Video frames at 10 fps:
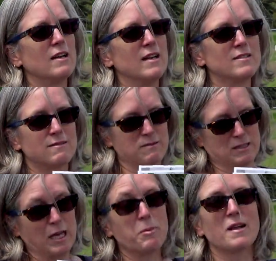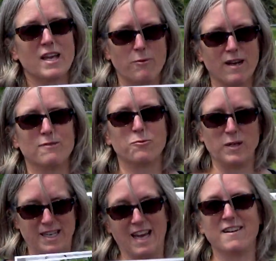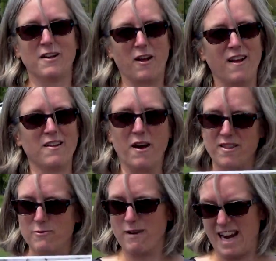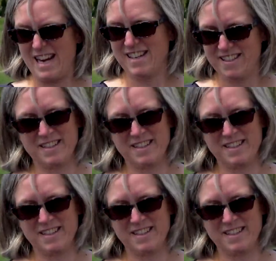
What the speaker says: Is typically when we get a lot of the rain,